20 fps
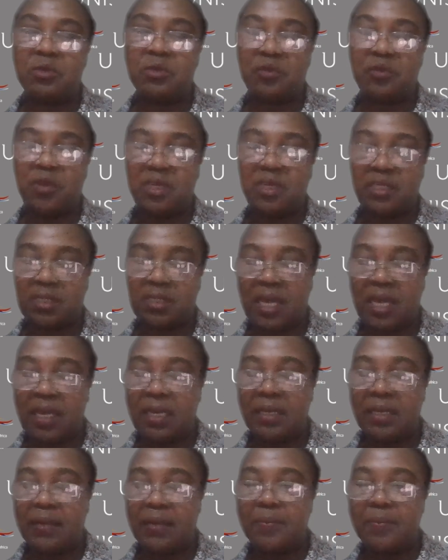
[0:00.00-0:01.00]
of your
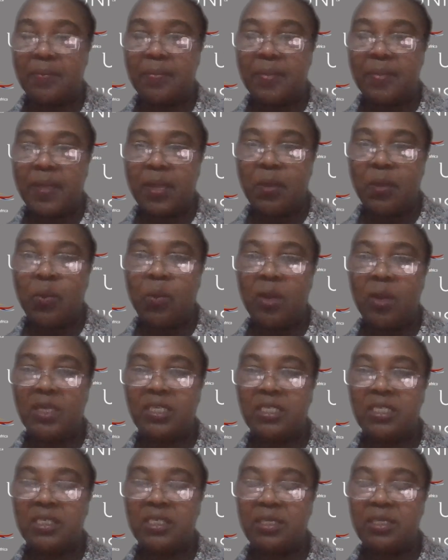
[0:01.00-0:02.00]
study.
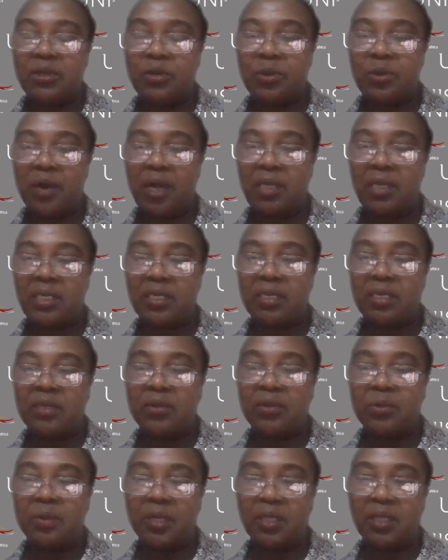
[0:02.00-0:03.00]
What is it you are
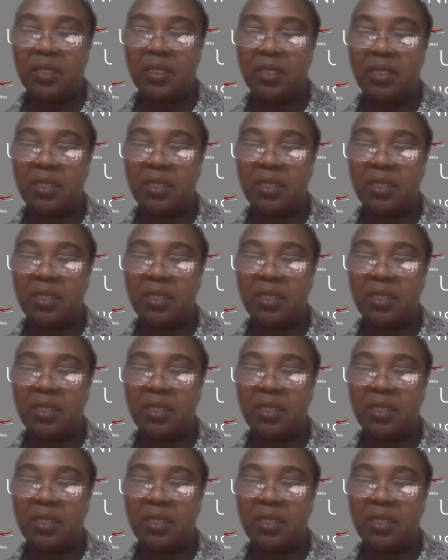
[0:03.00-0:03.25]
dealing with?